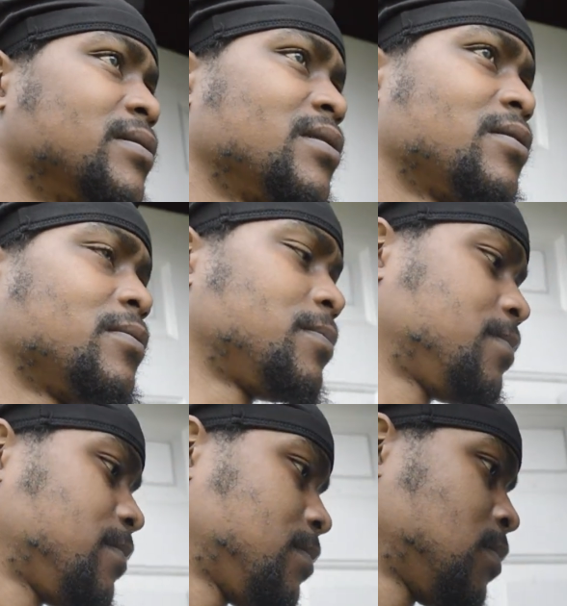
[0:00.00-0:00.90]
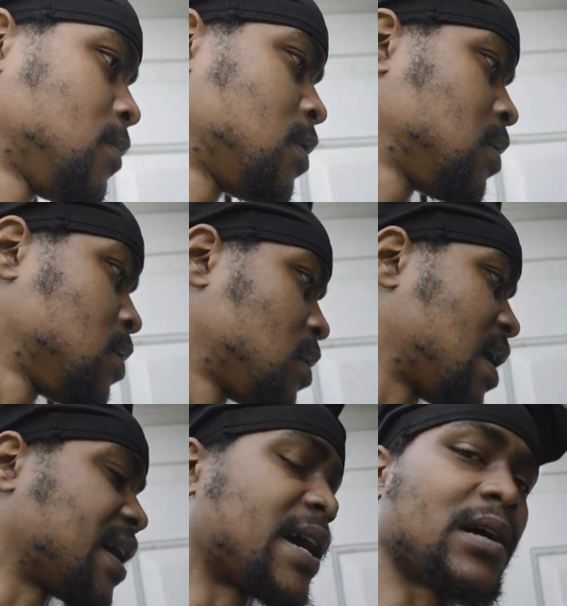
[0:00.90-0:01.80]
So.
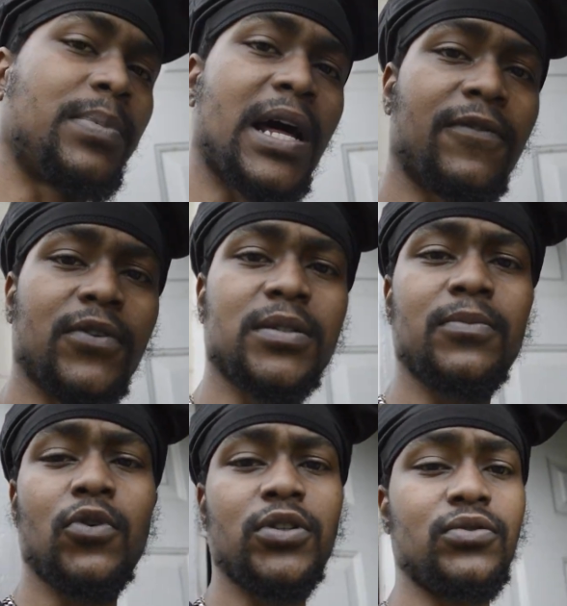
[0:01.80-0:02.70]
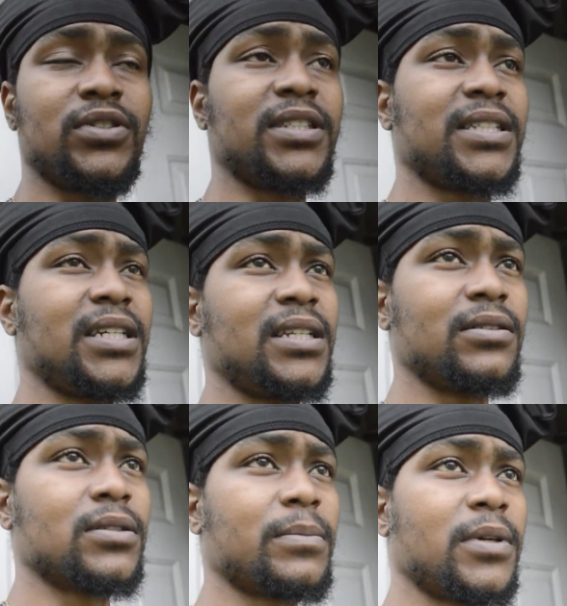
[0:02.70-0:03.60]
And I gotta apply for some more U G C
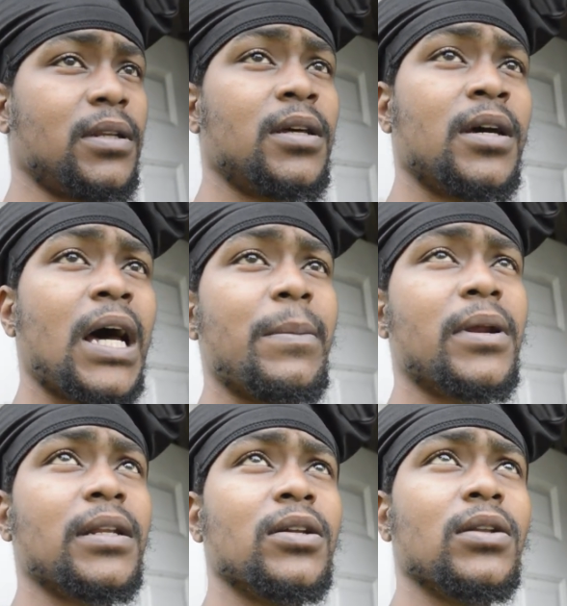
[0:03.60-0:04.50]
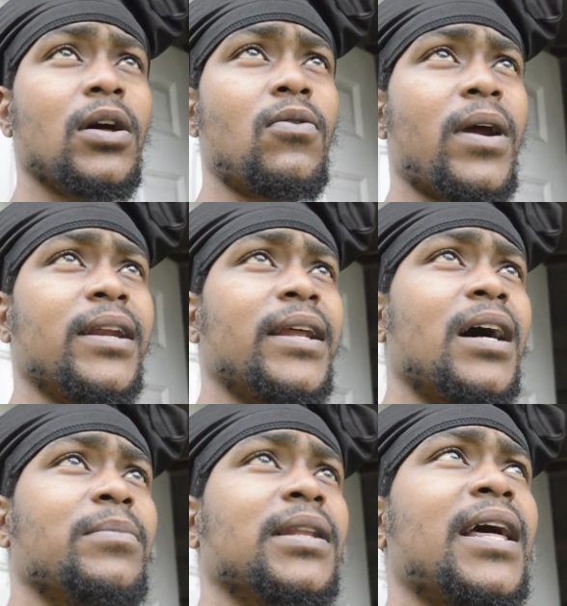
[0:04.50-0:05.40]
deals. I've been, I've been a little low right
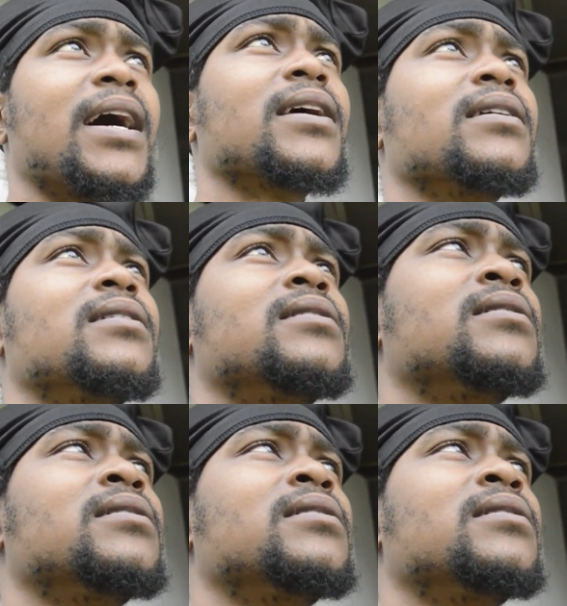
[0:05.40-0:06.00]
now. I've been lacking.